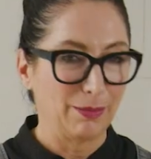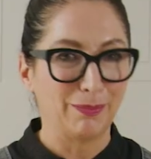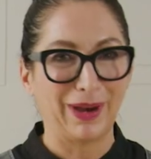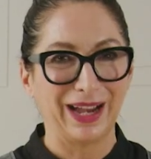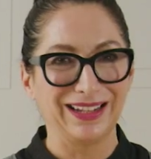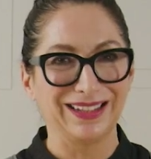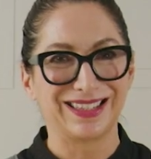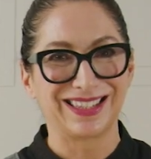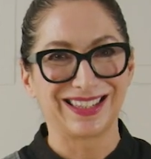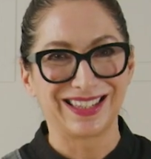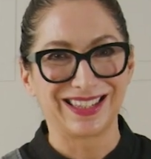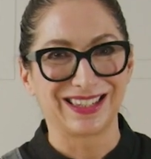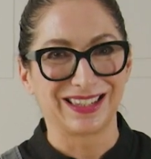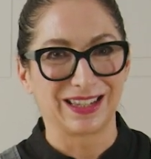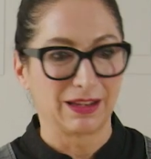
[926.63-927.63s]

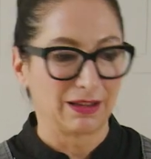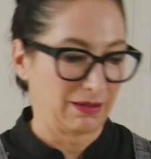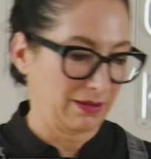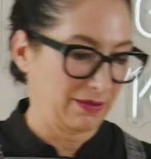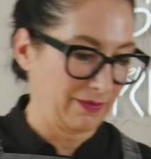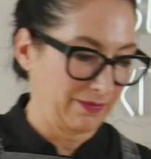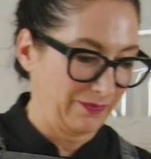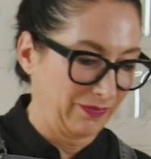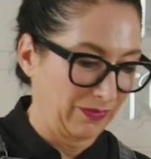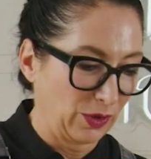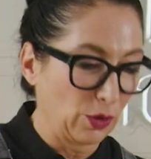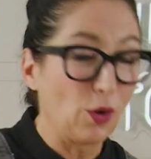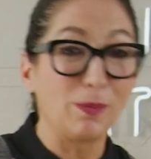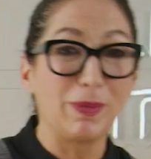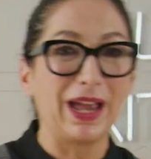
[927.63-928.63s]
Bites.
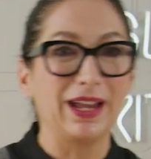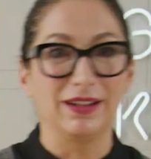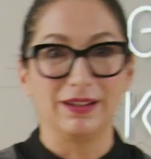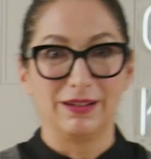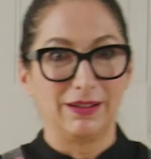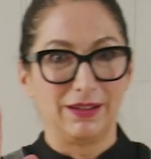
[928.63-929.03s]
Or bite,